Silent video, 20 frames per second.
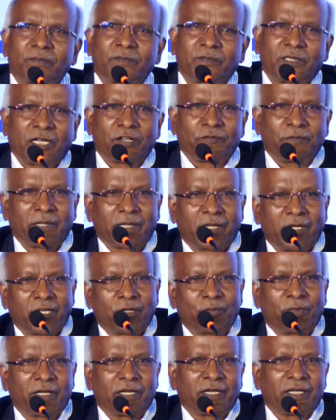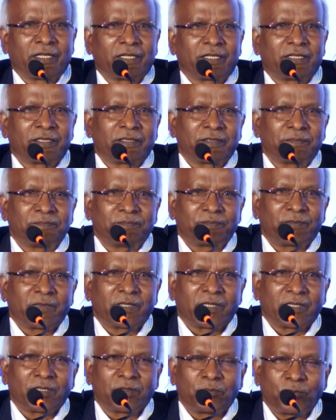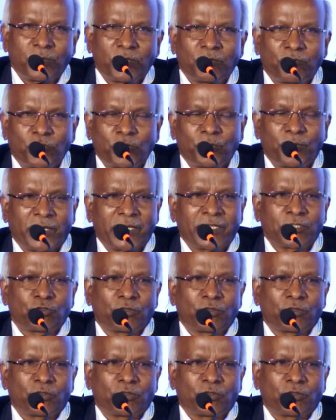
carbon footprint.